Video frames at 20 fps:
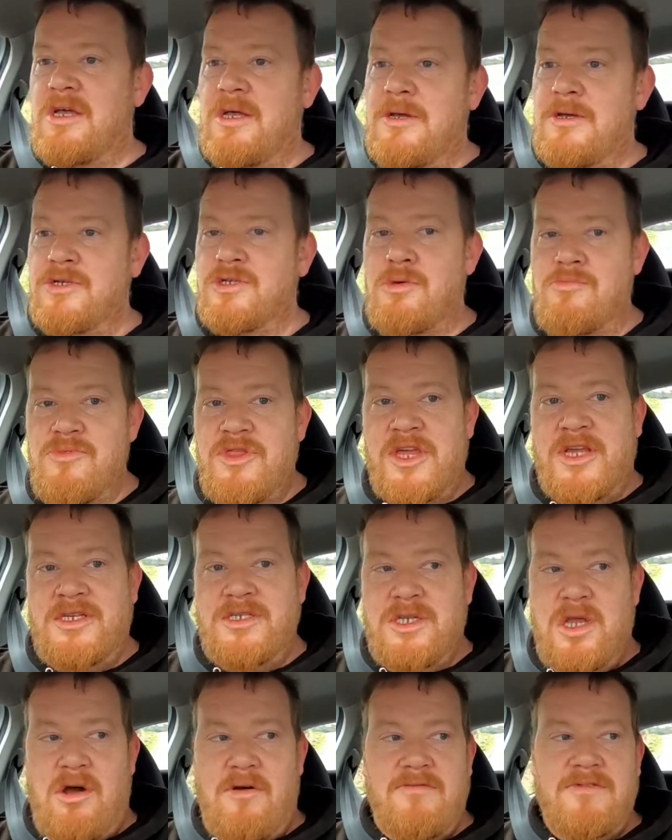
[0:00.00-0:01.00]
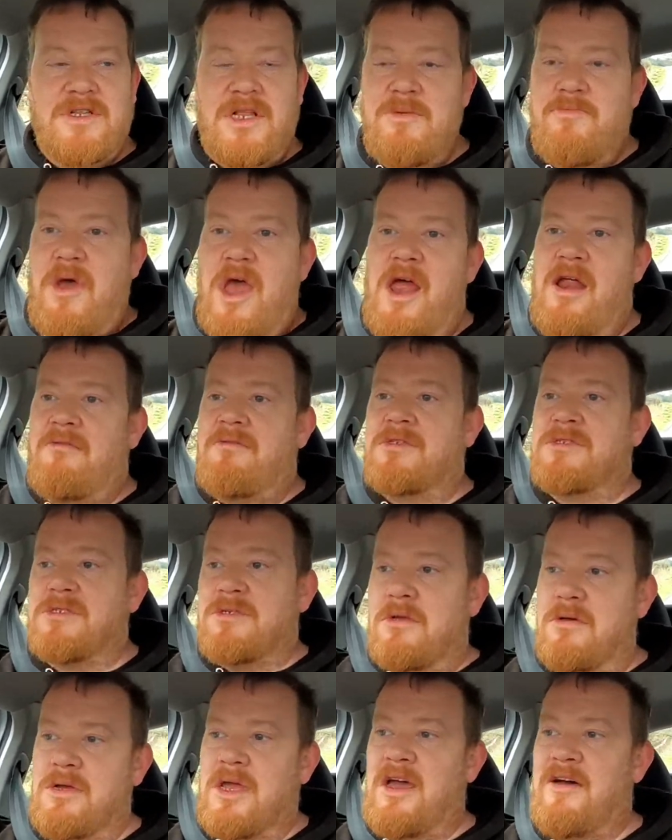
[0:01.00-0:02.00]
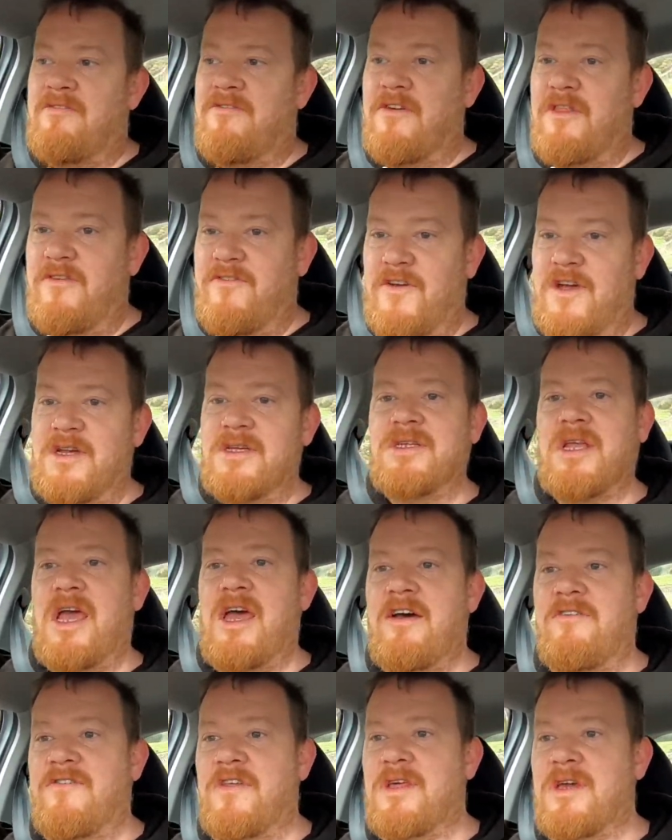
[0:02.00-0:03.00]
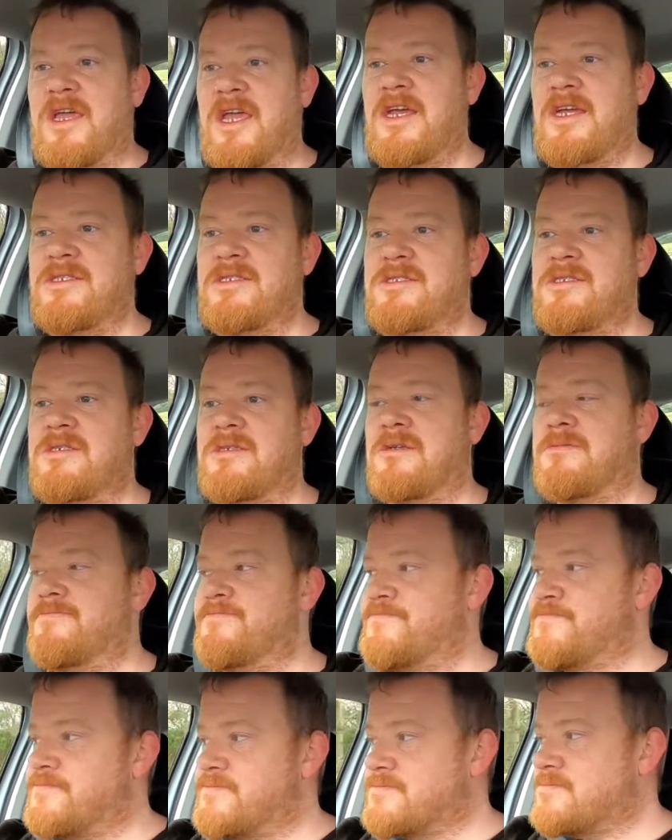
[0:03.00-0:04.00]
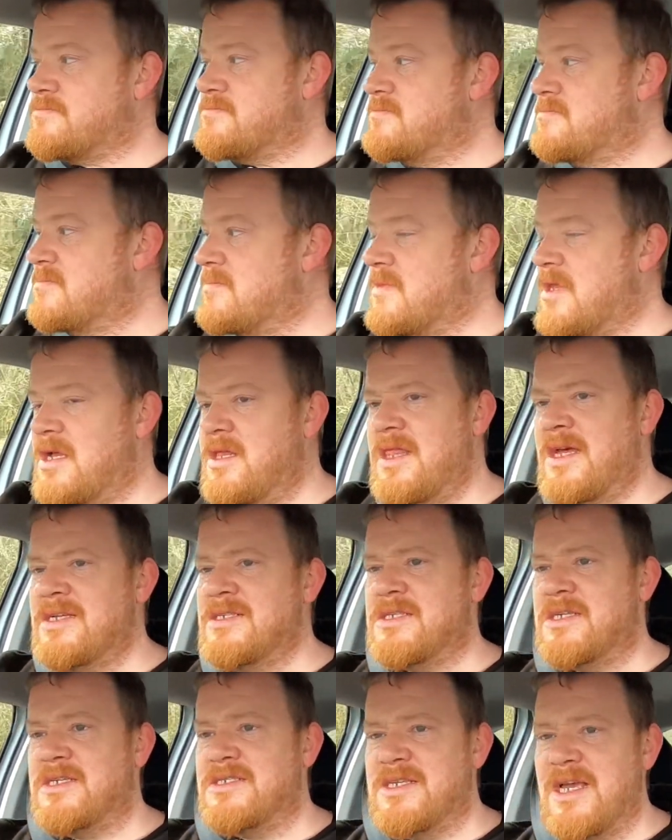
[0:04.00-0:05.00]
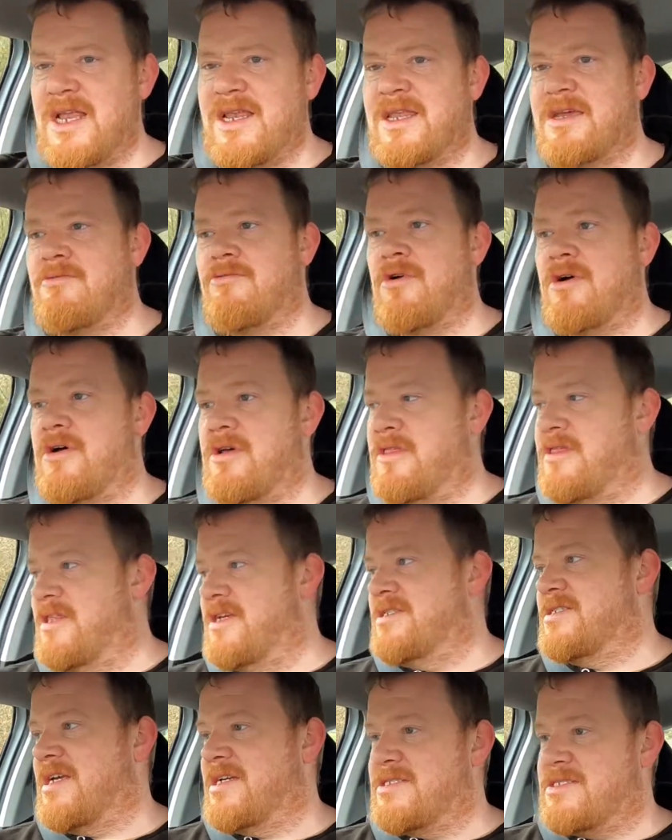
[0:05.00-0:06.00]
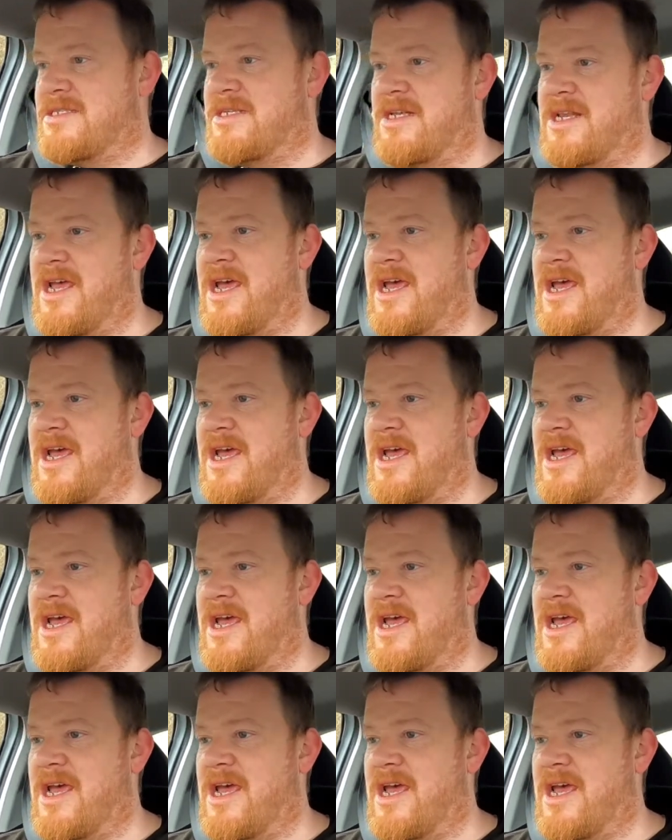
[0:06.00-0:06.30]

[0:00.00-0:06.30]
some things that obviously parents look at for the first car for the kids, and that's exactly what this has today.